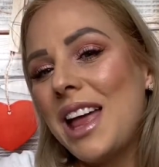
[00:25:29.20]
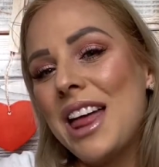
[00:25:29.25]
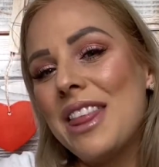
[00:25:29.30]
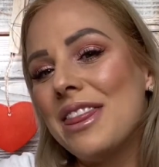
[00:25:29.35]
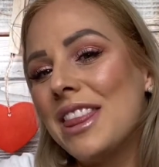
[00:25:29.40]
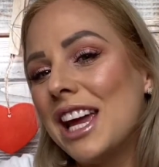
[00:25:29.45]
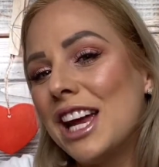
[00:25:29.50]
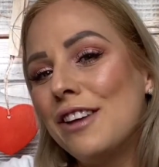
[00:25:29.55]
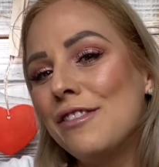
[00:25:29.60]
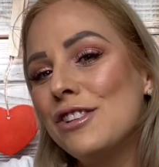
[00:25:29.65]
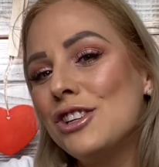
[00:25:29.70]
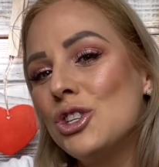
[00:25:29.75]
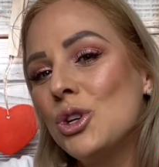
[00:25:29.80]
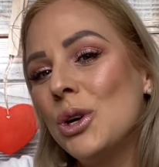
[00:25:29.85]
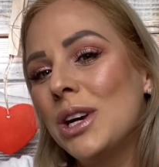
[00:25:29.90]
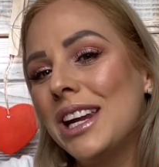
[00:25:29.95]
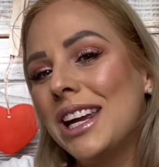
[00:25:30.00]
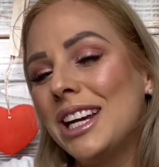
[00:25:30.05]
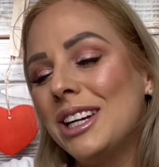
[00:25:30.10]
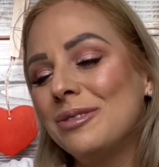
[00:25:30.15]
Thank you for
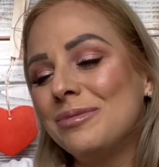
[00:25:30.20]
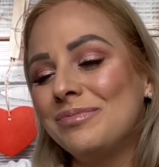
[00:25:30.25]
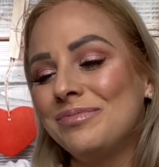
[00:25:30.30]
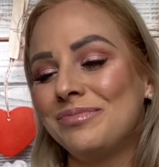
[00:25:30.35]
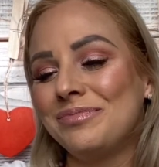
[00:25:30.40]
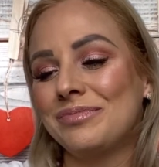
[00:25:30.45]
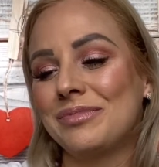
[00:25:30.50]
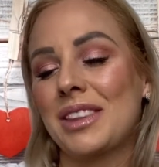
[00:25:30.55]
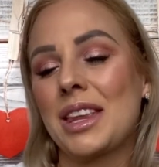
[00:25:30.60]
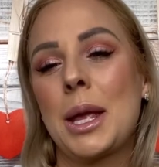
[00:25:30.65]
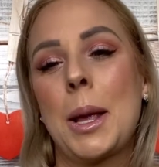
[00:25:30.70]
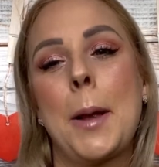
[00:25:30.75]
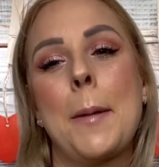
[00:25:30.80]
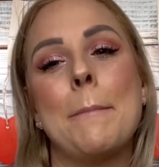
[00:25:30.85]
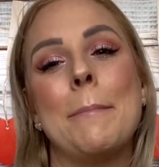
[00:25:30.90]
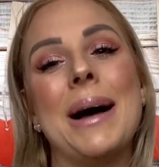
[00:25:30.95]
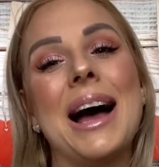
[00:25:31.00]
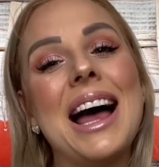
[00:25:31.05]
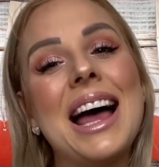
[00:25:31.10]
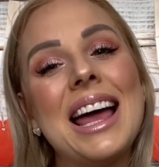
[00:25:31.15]
joining.
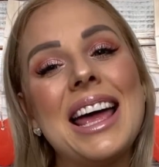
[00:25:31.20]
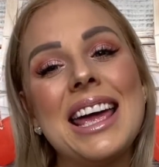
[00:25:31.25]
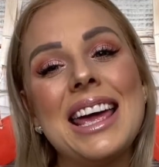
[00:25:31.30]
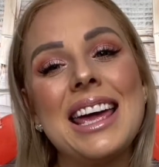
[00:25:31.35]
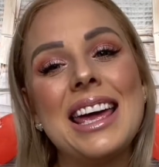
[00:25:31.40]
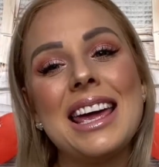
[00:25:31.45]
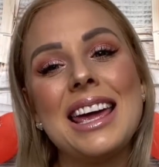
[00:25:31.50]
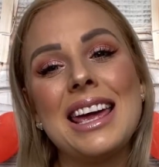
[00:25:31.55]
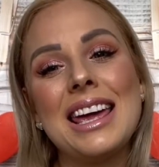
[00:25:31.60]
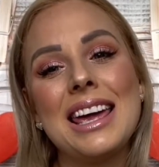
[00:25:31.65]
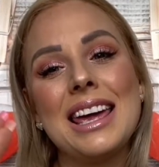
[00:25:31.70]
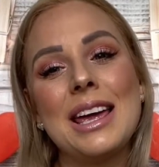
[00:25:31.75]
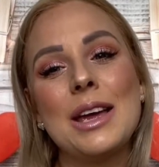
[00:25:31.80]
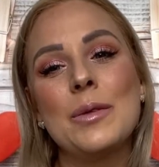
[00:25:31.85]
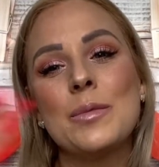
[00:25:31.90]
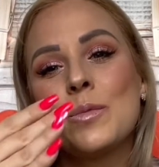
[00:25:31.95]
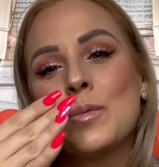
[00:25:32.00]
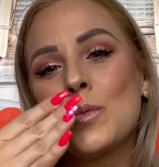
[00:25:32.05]
Bye.